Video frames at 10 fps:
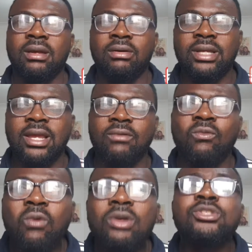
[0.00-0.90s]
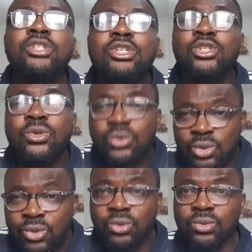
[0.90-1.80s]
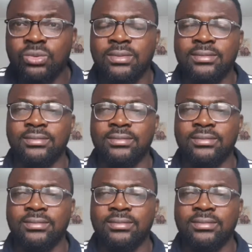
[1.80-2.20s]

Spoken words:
Okay, what did you do?